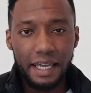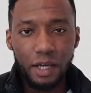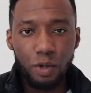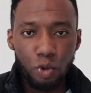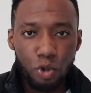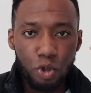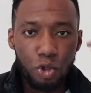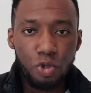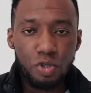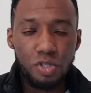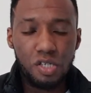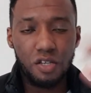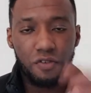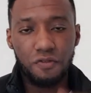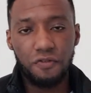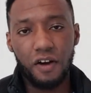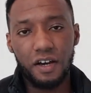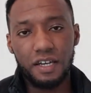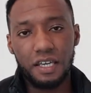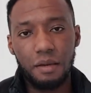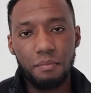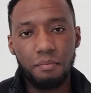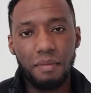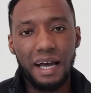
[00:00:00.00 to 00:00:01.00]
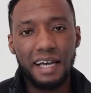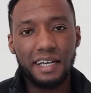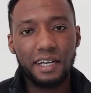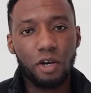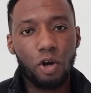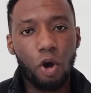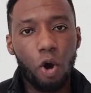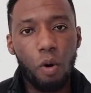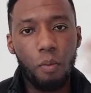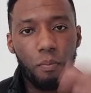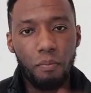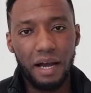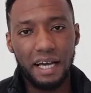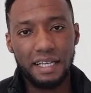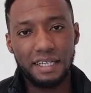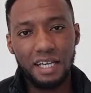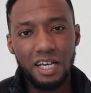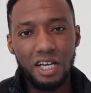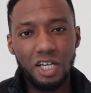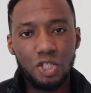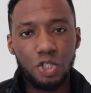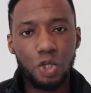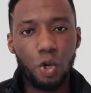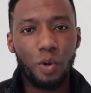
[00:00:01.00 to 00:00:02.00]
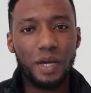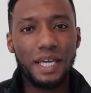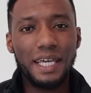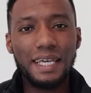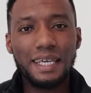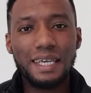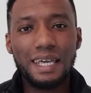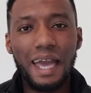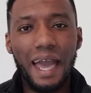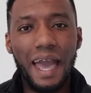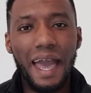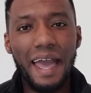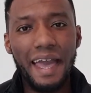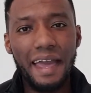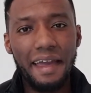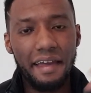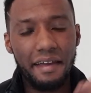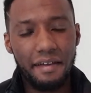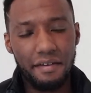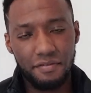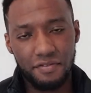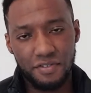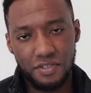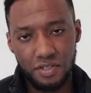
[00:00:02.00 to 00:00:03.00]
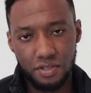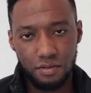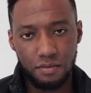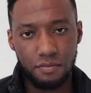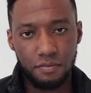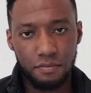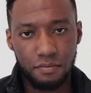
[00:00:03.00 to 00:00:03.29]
he'll lose his fucking mind and go mad. So he caves.